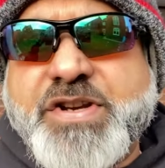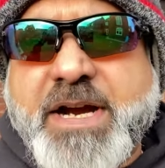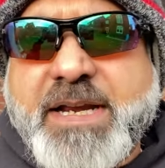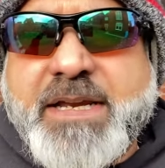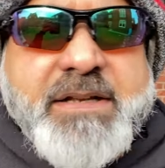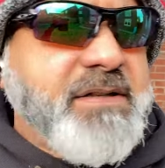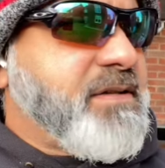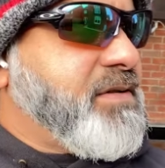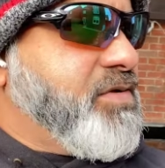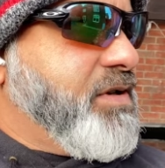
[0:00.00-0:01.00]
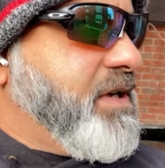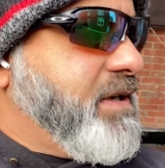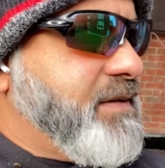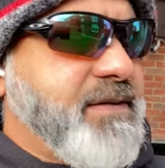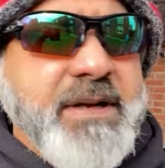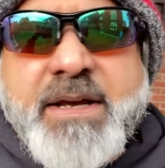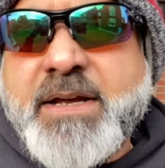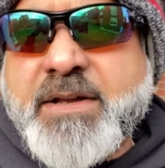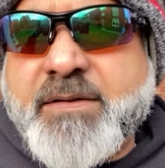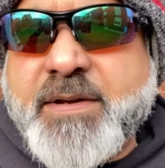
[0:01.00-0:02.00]
jackets, hoodies,
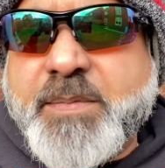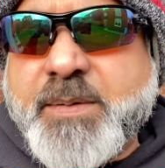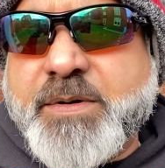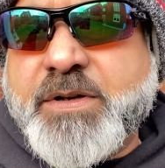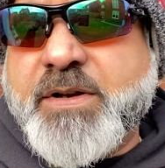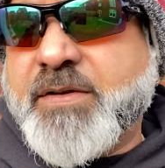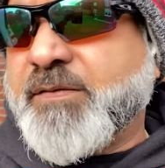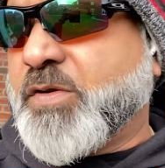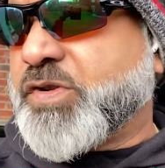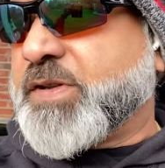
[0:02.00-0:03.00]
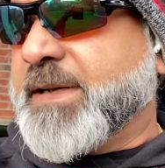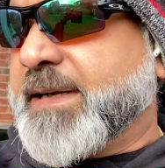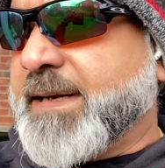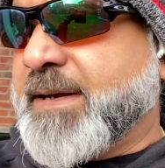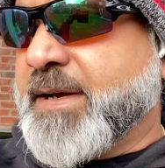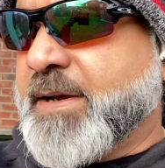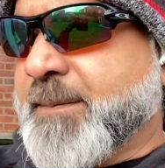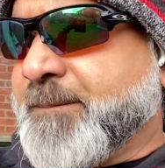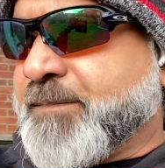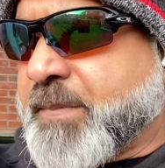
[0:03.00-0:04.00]
zip-up hoodies. Unfortunately,
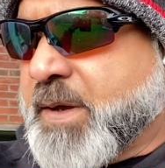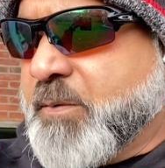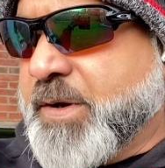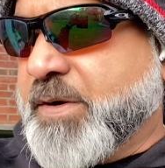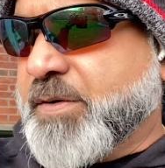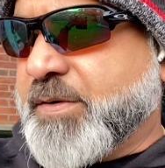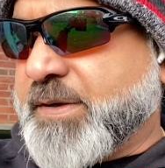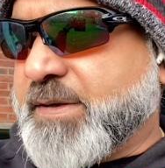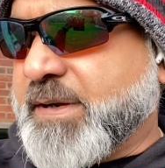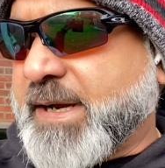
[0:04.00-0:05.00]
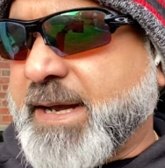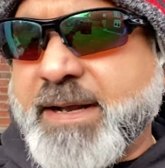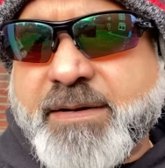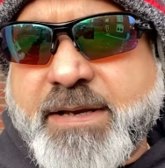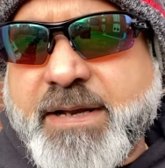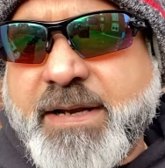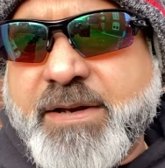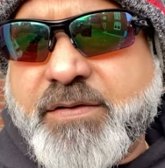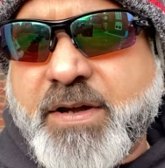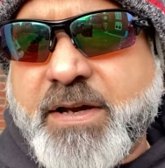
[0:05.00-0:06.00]
we don't, I can't get
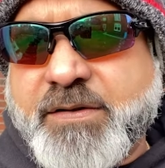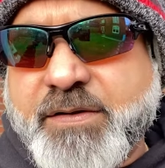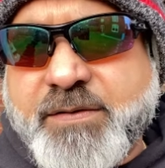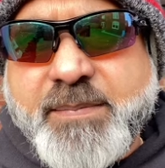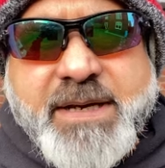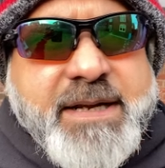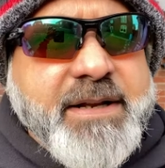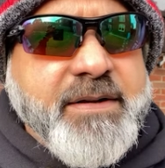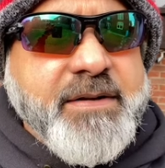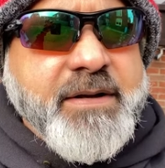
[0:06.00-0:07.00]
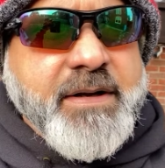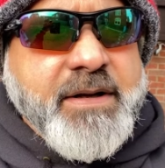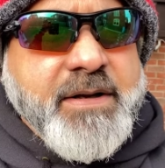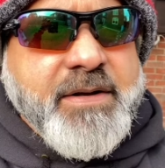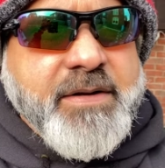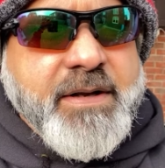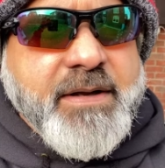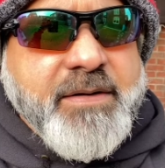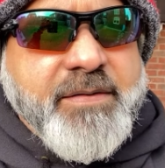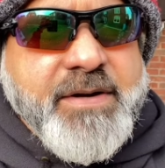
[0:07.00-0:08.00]
any sizes bigger than
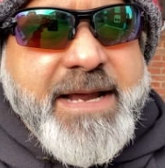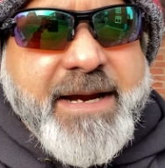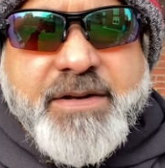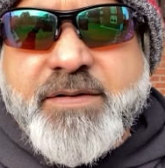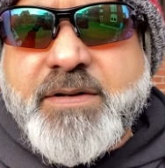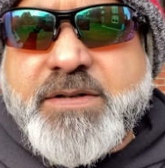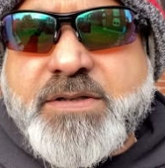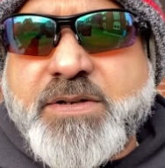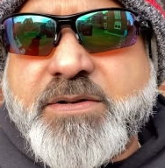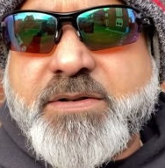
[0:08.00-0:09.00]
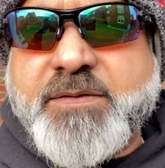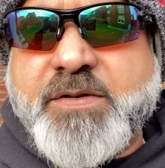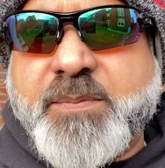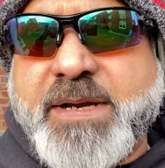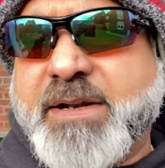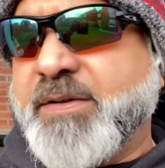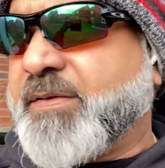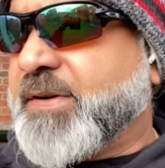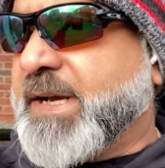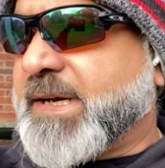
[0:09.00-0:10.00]
3X. So if you're bigger than
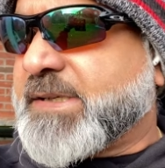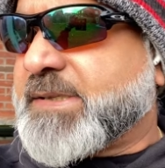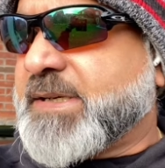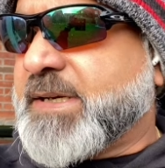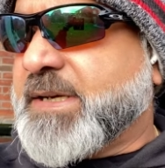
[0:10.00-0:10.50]
3X,